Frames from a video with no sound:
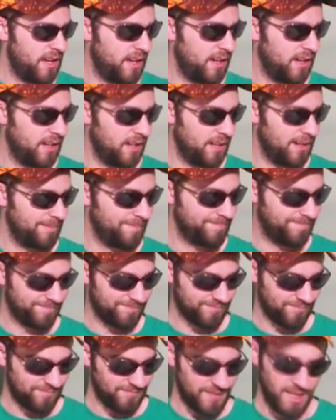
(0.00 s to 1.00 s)

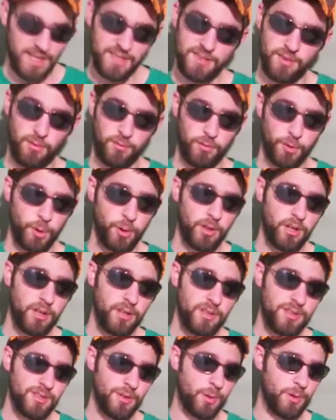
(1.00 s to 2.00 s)
It's a
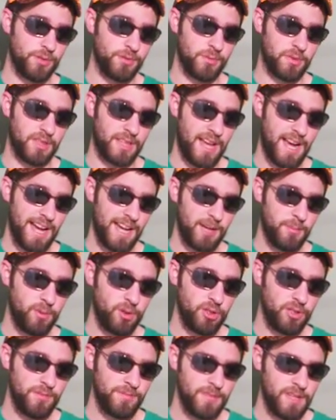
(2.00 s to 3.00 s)
Ruger, so it's
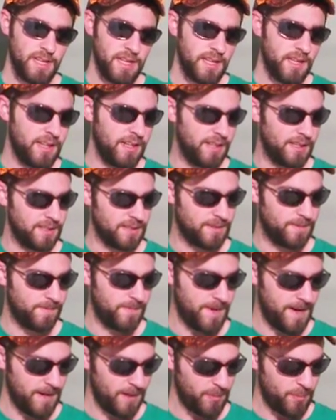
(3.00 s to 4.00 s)
reliable. It's
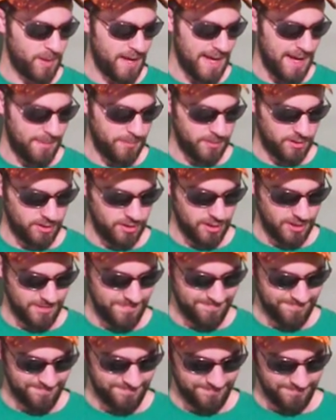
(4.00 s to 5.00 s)
very
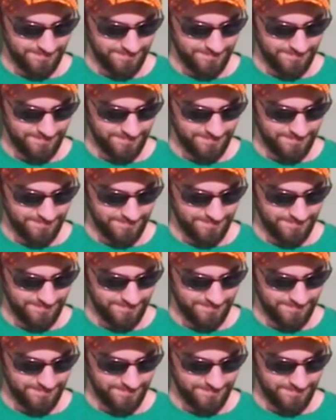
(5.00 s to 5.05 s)
popular.